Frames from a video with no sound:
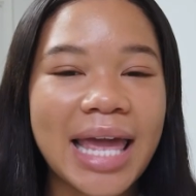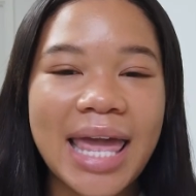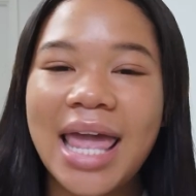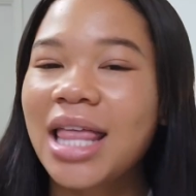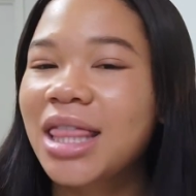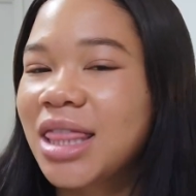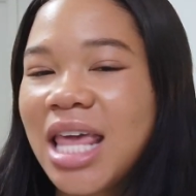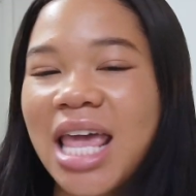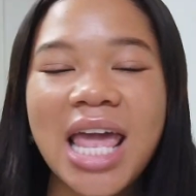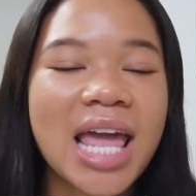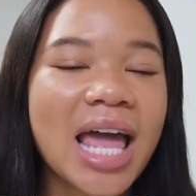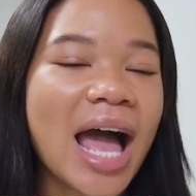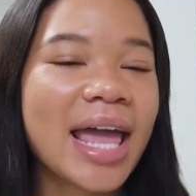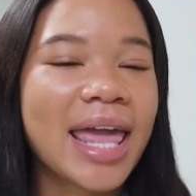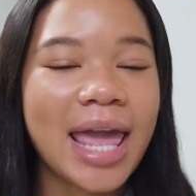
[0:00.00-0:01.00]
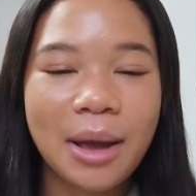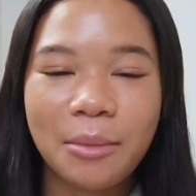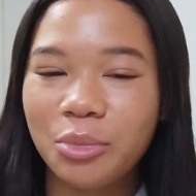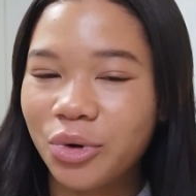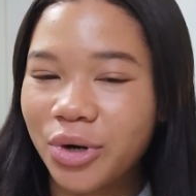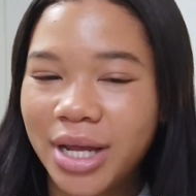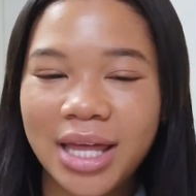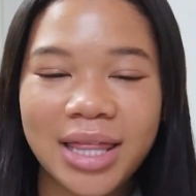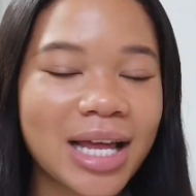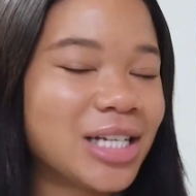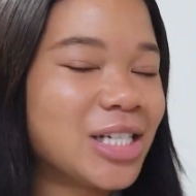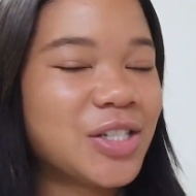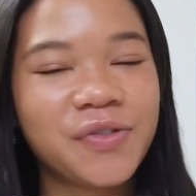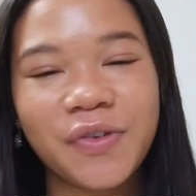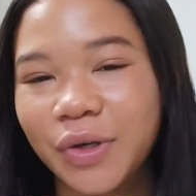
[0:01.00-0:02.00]
I can't think, I can't breathe, I
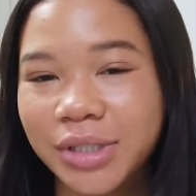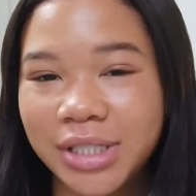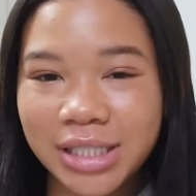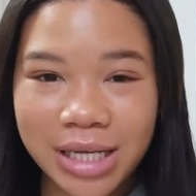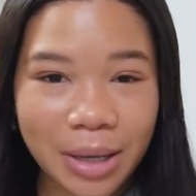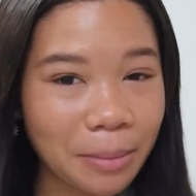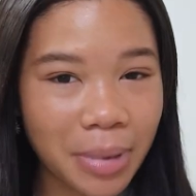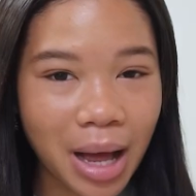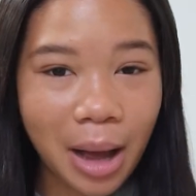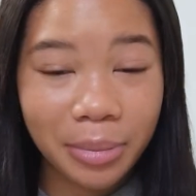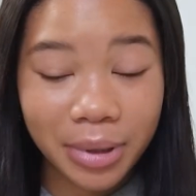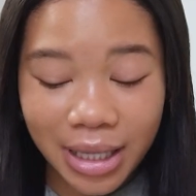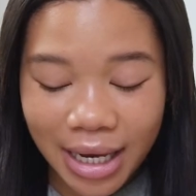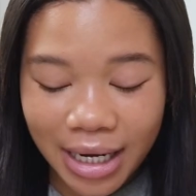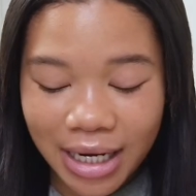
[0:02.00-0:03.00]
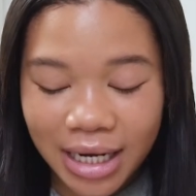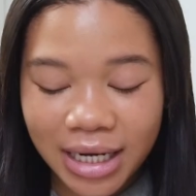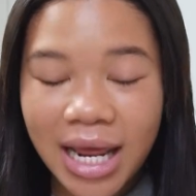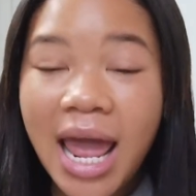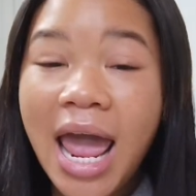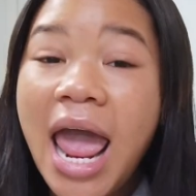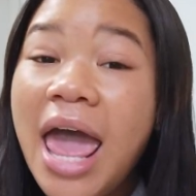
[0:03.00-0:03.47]
just feel discombobulated.